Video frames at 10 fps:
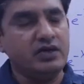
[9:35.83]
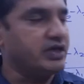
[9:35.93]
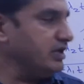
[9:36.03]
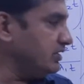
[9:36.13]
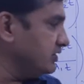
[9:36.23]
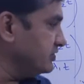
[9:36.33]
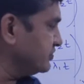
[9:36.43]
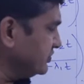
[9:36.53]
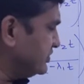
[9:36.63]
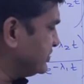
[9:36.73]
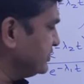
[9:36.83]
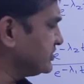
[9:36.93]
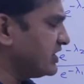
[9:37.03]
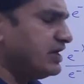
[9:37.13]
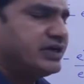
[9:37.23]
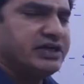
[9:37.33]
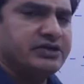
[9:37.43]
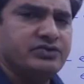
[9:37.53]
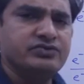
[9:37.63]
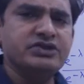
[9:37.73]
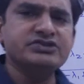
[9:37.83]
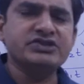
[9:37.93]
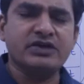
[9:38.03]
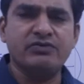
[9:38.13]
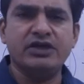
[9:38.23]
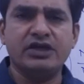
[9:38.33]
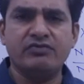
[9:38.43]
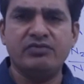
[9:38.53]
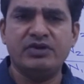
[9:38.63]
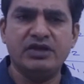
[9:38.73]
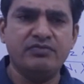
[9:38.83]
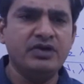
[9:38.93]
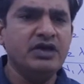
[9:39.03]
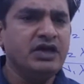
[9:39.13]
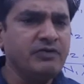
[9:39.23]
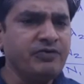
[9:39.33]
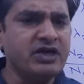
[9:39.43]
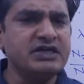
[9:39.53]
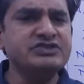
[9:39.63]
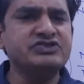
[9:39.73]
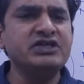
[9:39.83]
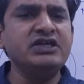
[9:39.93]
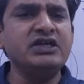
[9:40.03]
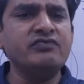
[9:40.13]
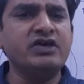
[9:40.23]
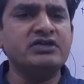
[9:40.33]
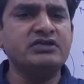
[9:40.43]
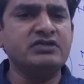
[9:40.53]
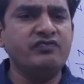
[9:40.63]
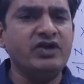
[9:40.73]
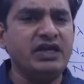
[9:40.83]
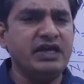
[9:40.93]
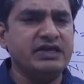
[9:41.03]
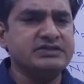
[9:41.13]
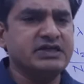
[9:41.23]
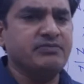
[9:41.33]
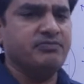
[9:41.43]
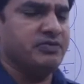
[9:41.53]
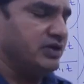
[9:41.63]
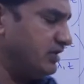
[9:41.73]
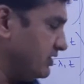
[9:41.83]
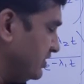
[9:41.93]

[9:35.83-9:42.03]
Okay, so this is related to the circular equilibrium. If we consider one example,